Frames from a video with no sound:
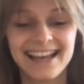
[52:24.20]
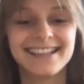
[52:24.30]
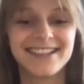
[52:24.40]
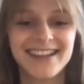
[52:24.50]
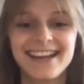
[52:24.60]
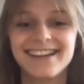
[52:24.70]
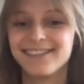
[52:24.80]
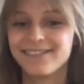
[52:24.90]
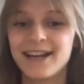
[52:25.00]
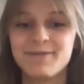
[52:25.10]
So yeah, you
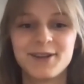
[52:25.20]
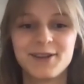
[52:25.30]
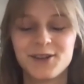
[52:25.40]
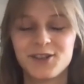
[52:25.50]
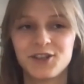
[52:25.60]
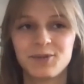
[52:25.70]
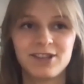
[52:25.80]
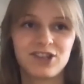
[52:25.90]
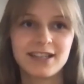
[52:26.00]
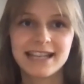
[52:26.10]
can find me on YouTube.
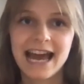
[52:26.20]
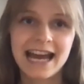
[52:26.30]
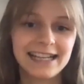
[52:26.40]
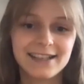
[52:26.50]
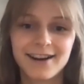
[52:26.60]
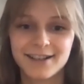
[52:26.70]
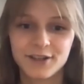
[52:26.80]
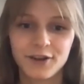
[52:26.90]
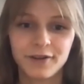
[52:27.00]
It's just Annie Tarasova.